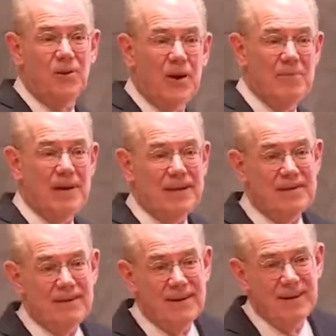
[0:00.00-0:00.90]

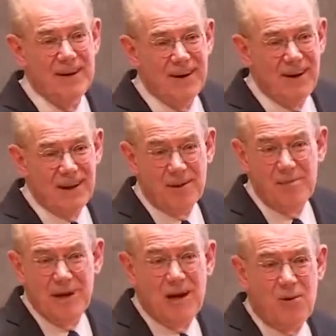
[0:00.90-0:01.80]
agreement on the
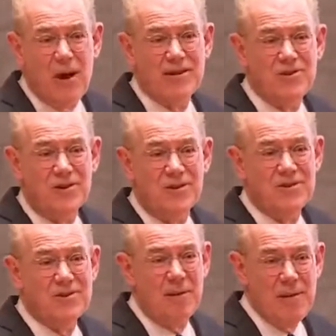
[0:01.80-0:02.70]
big
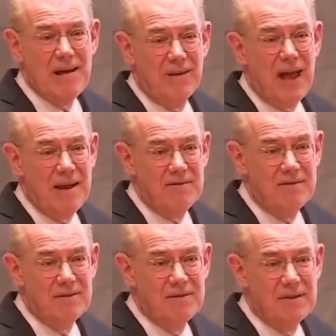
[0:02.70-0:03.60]
questions about
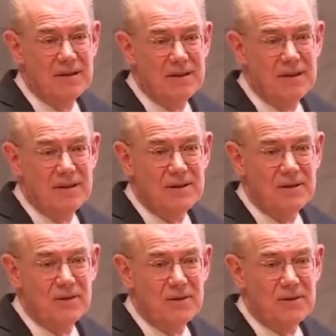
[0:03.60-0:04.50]
life?
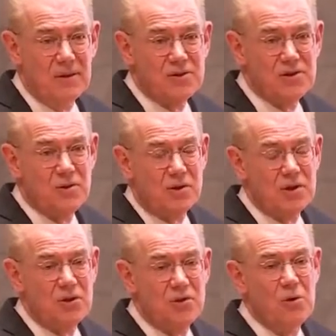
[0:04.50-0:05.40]
Those are sort
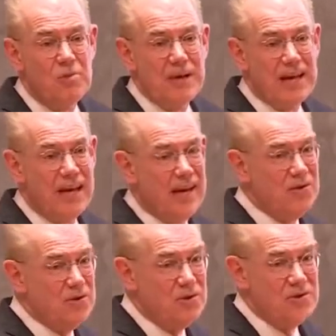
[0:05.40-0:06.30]
of the two big
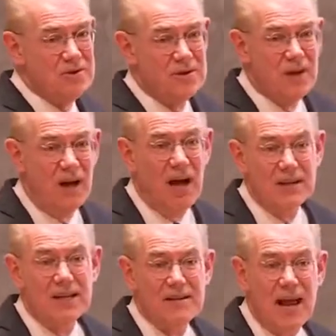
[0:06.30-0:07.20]
issues
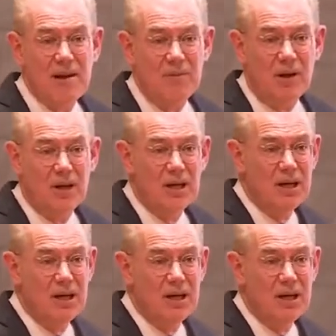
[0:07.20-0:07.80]
on the table